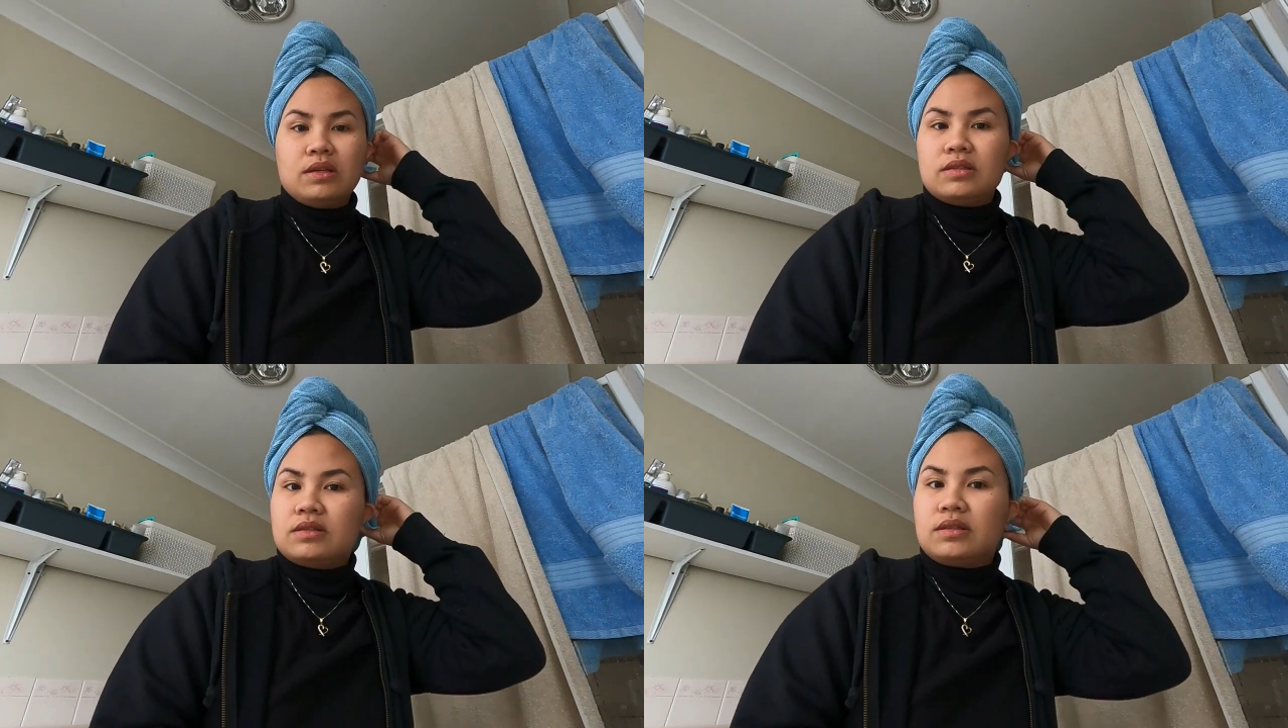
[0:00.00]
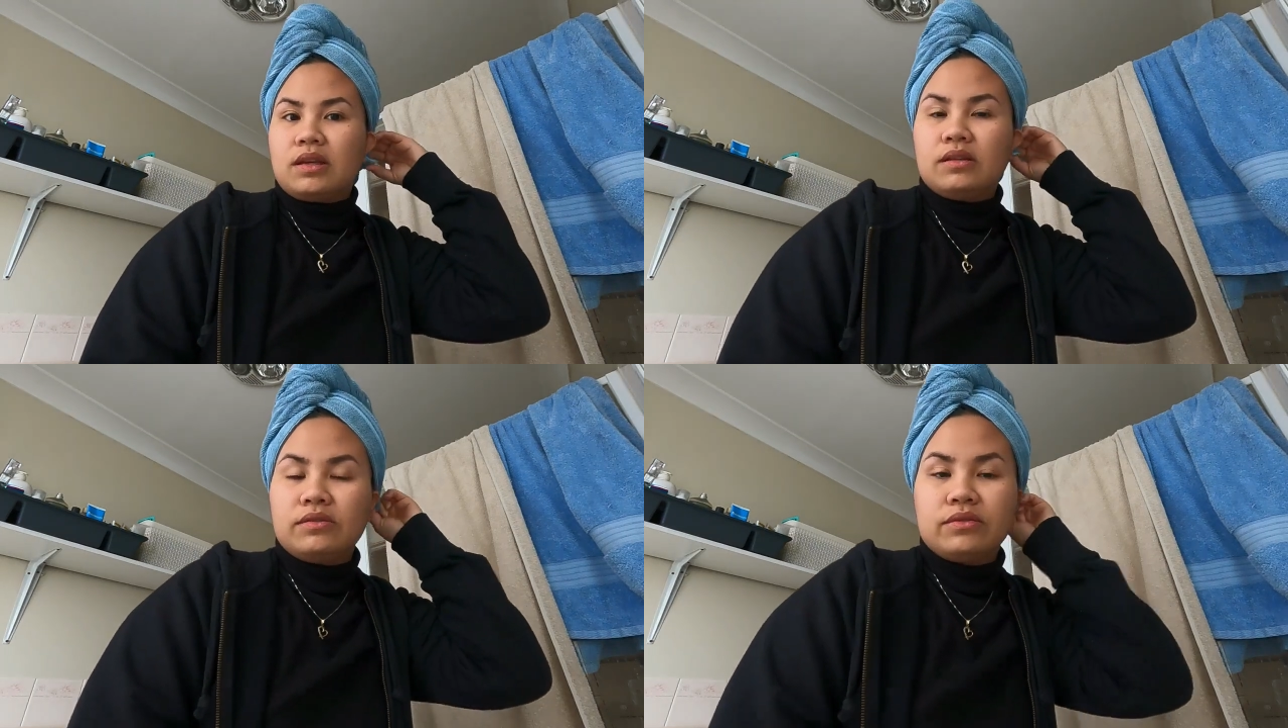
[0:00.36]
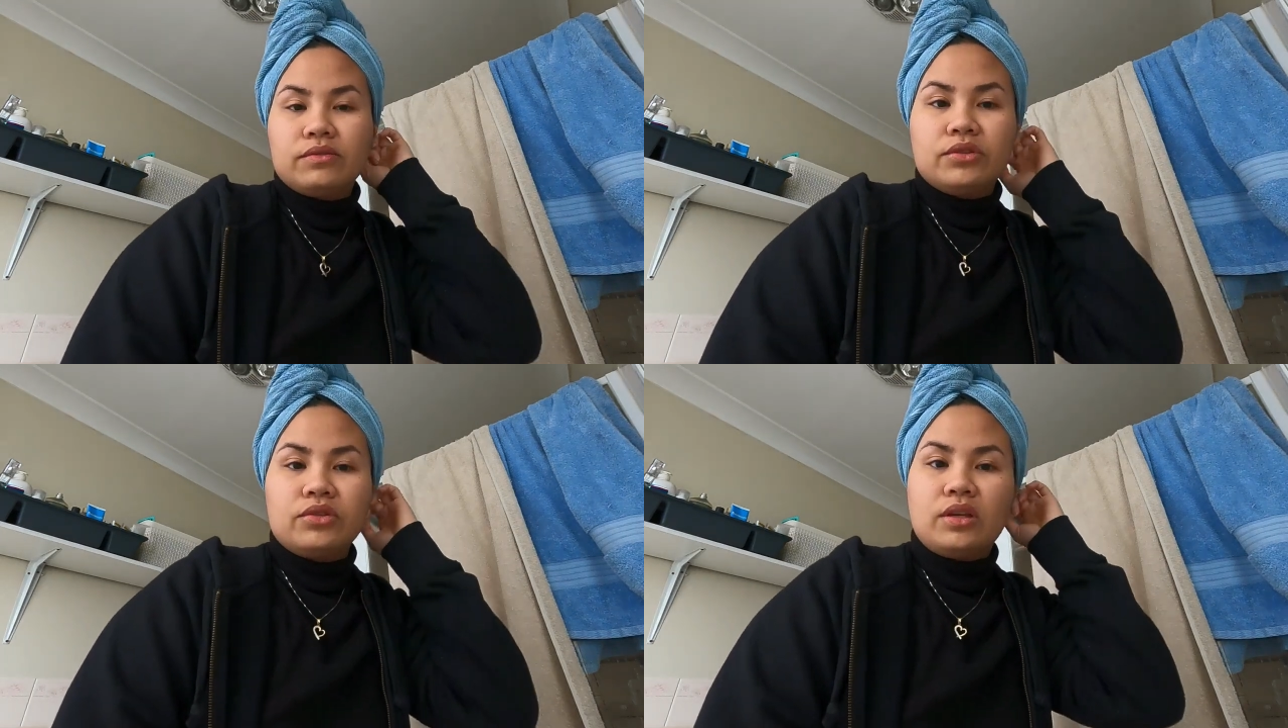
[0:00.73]

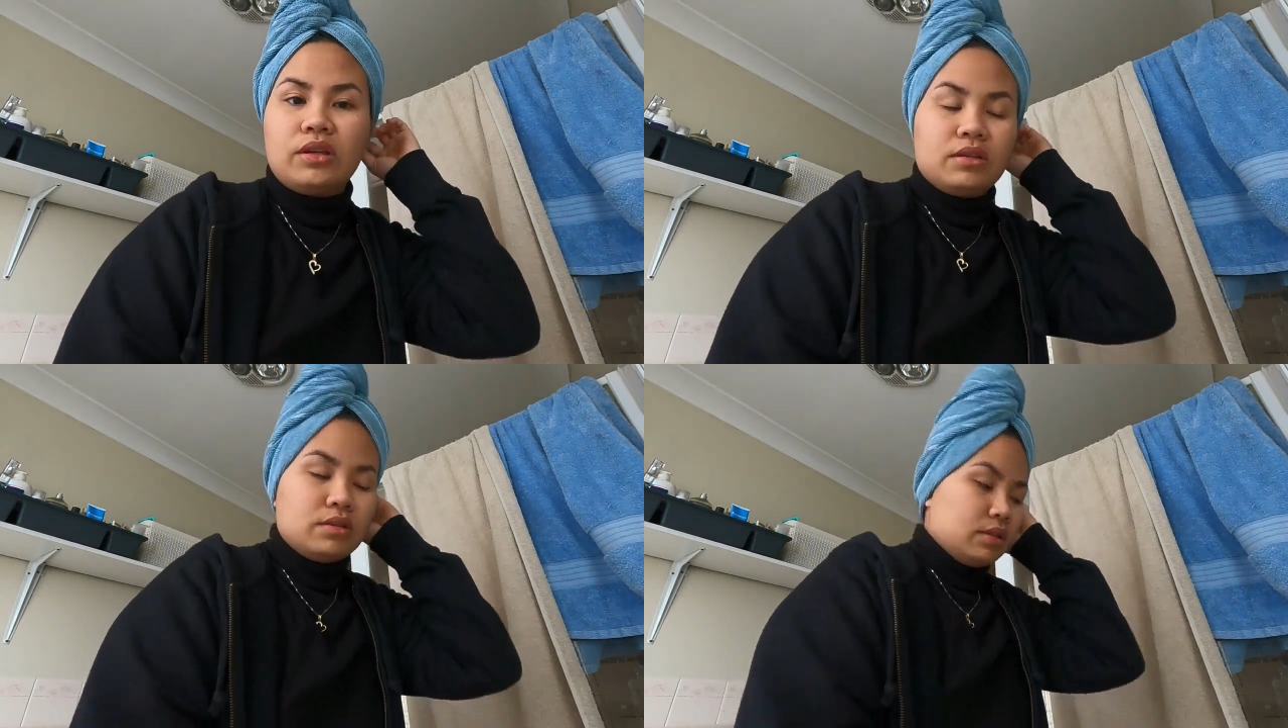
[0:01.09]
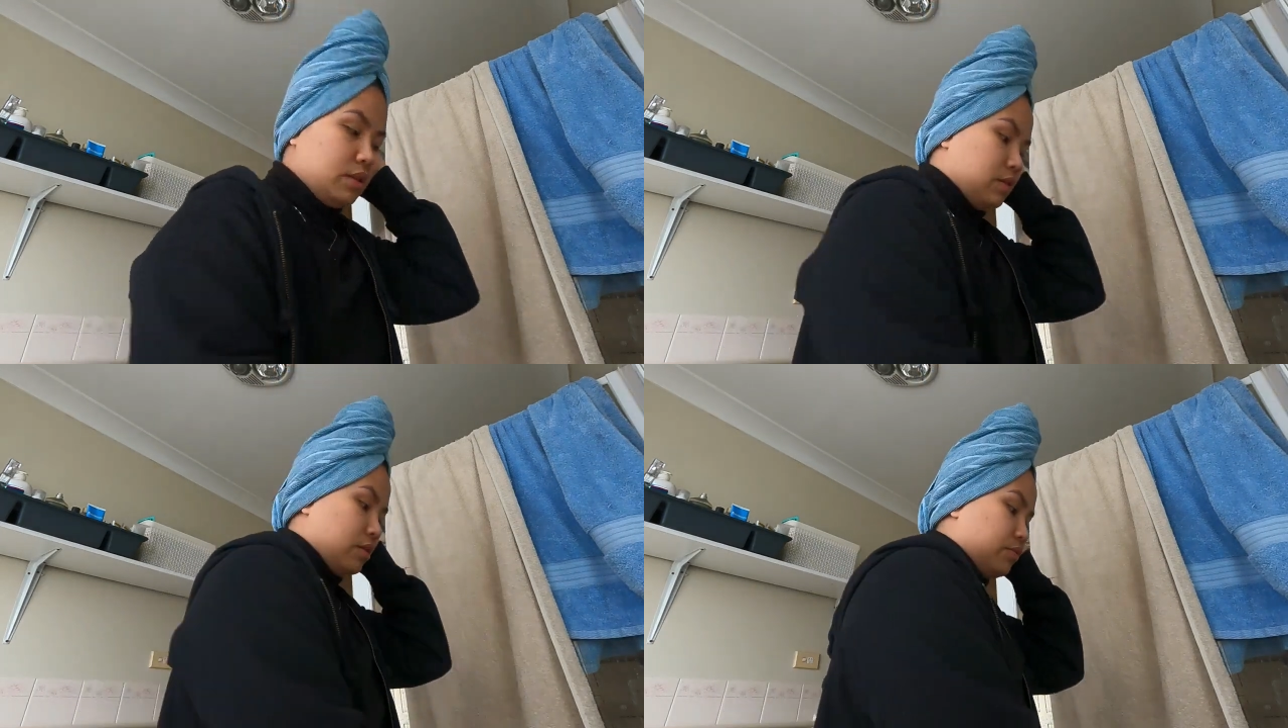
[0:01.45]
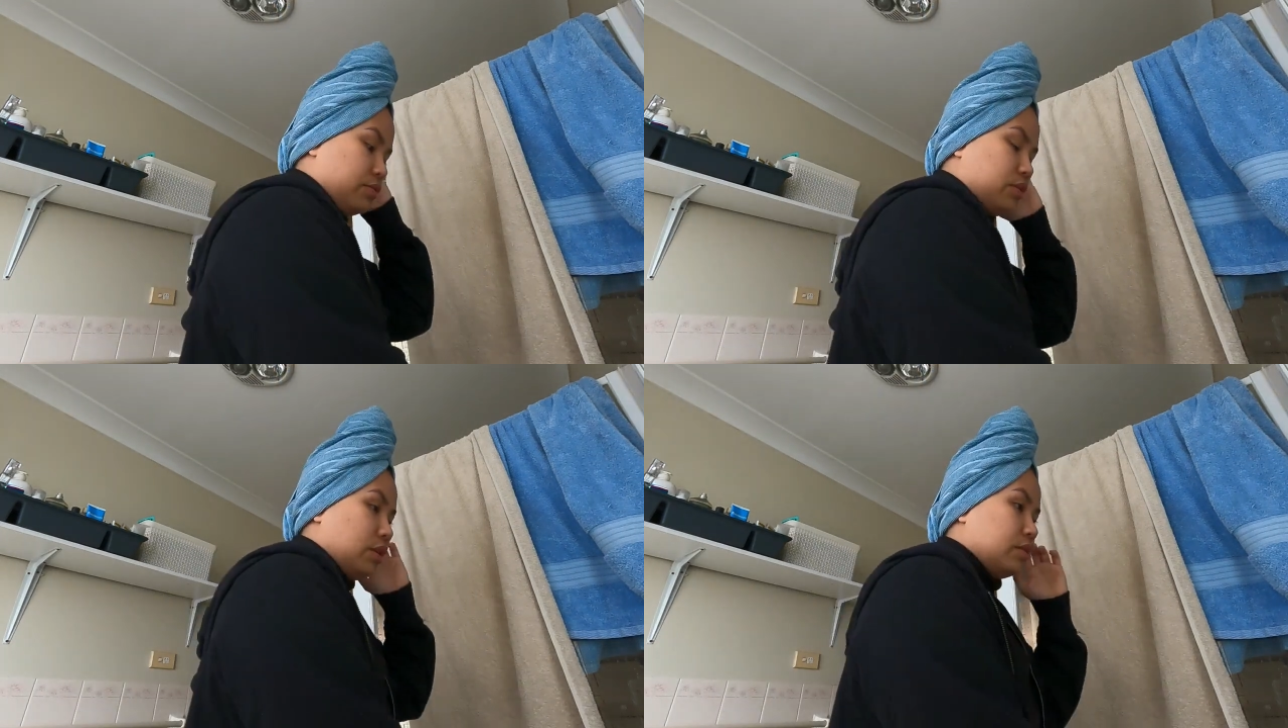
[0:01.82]
skincare
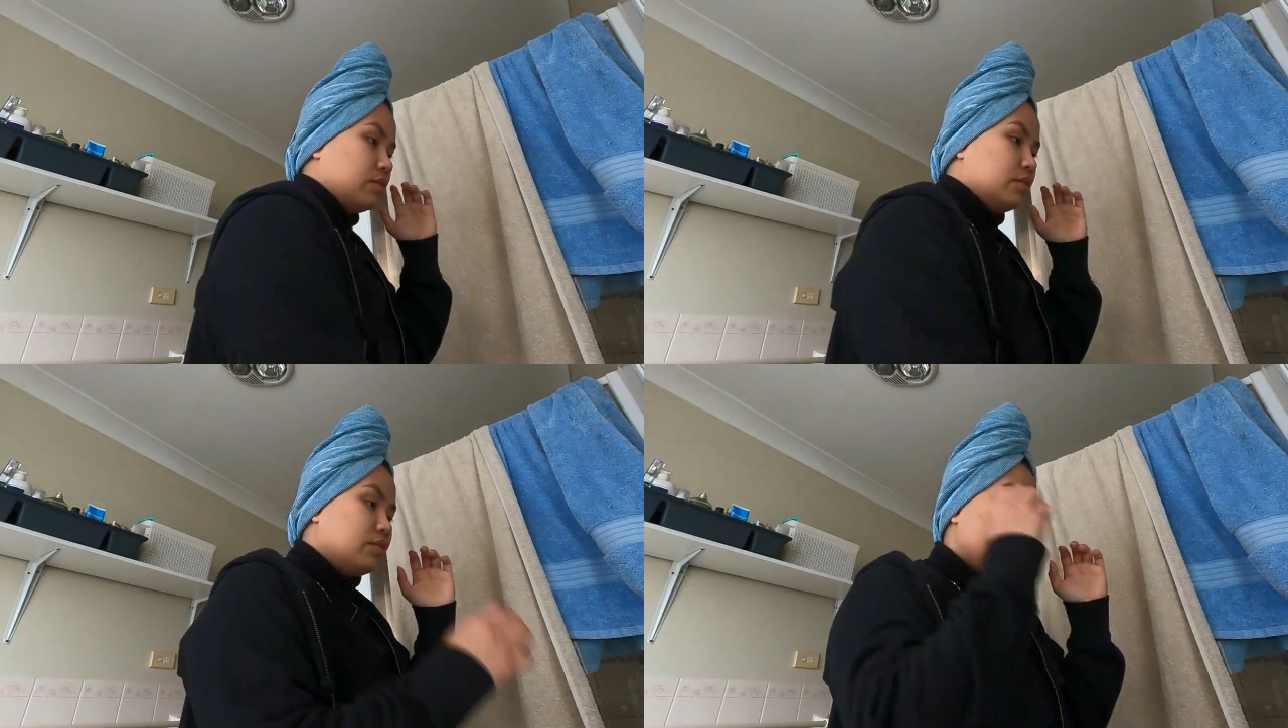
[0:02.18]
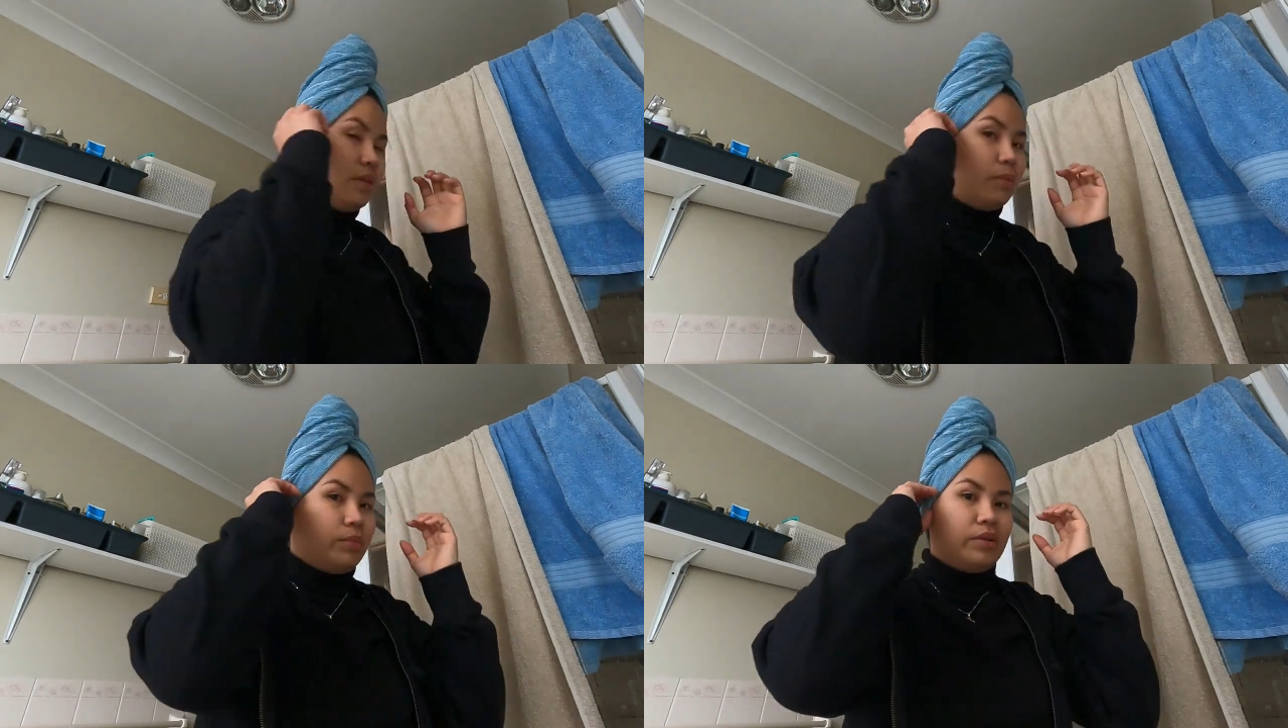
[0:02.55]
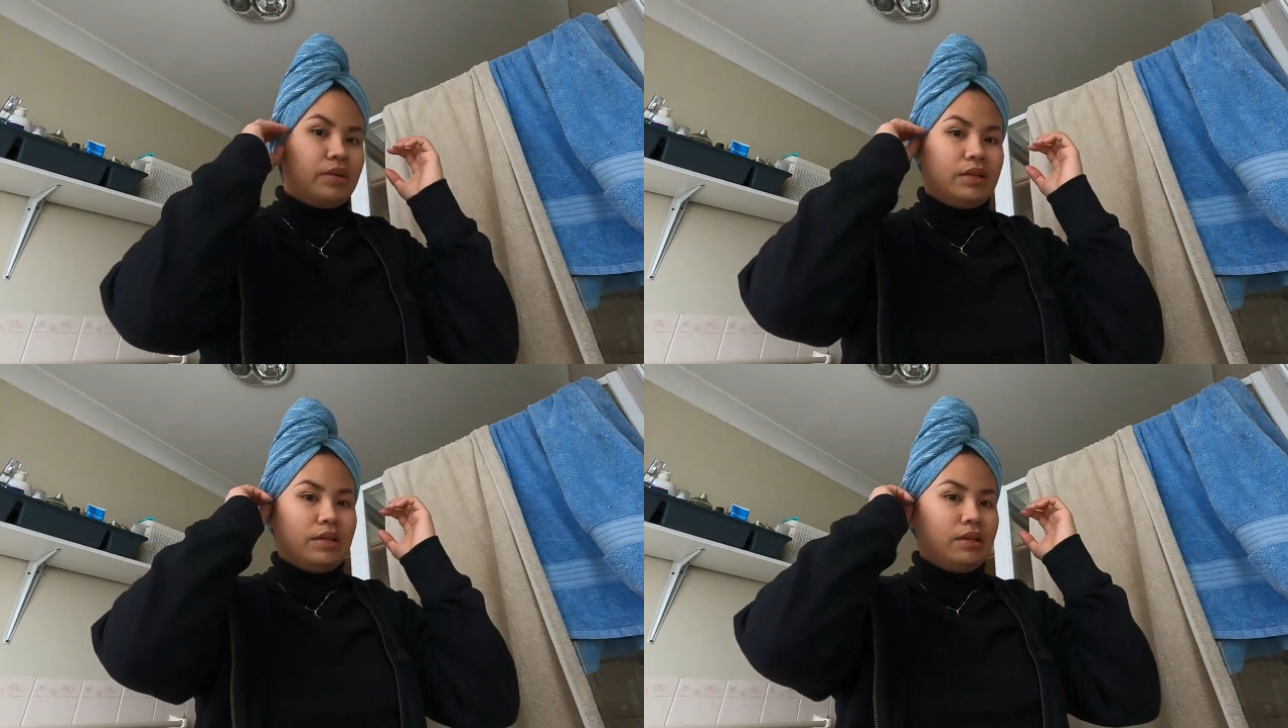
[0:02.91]
routine
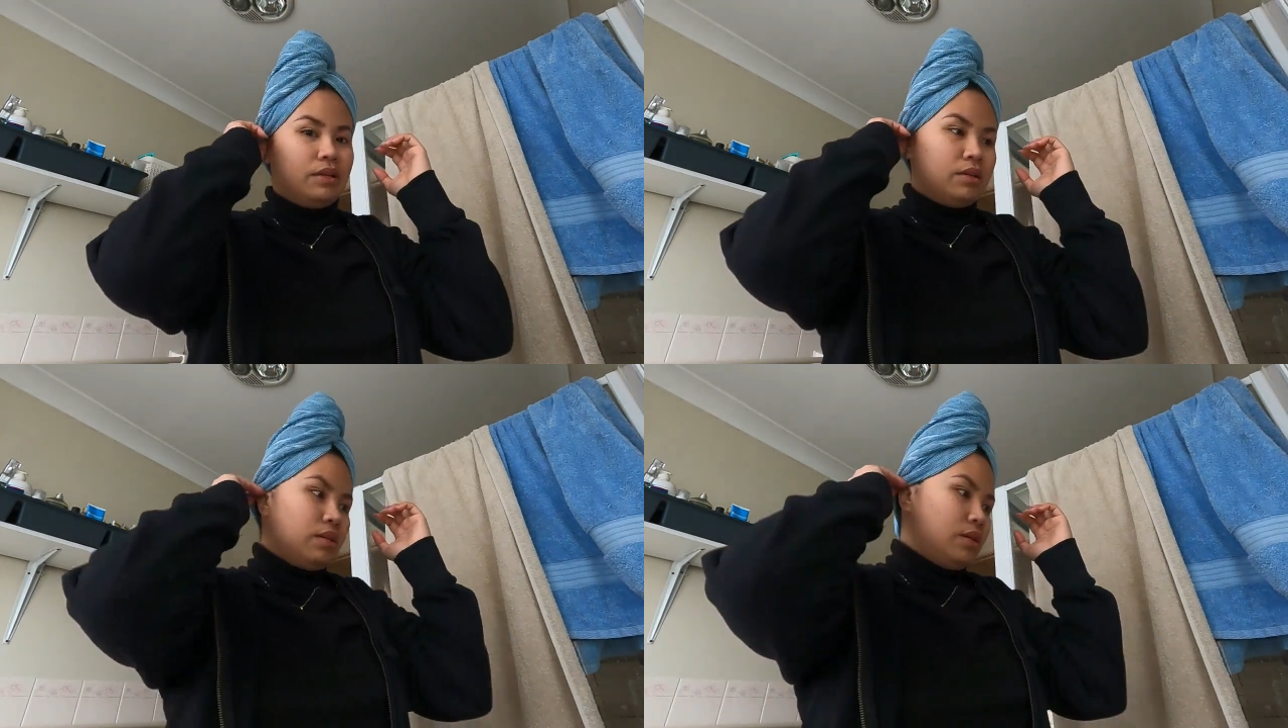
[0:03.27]
separately.